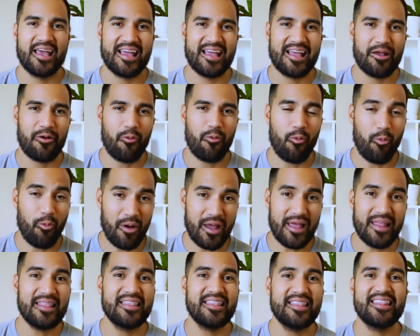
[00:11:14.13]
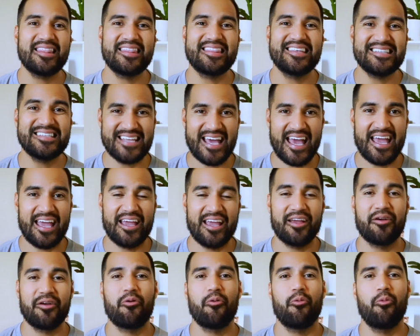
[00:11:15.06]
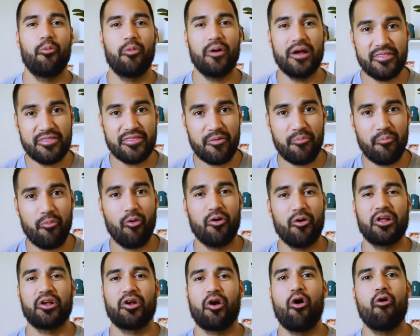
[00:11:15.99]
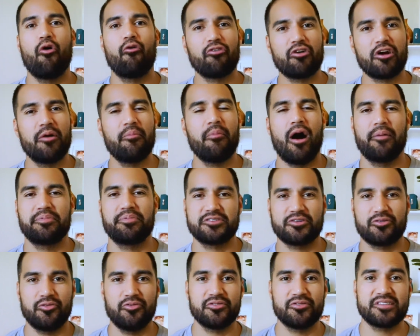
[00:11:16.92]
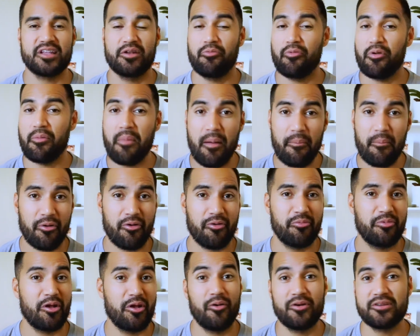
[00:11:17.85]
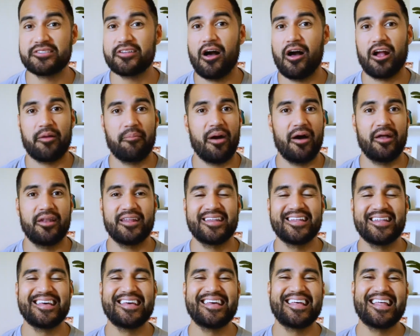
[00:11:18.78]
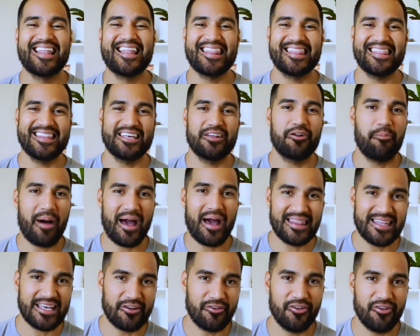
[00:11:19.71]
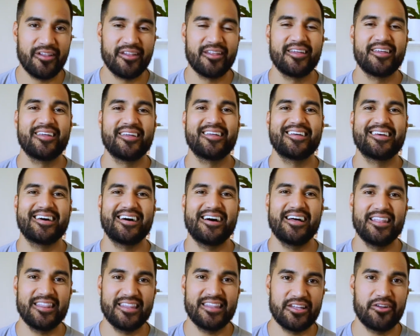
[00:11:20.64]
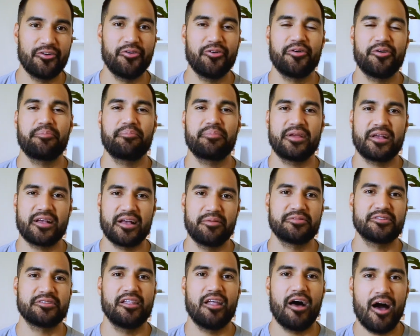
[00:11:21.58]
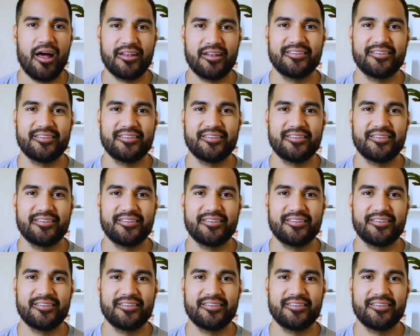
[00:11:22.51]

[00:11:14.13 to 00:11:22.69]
win the day, win the morning, overcome obstacles. And remember, we always talk about it. Little by little, a little becomes a lot.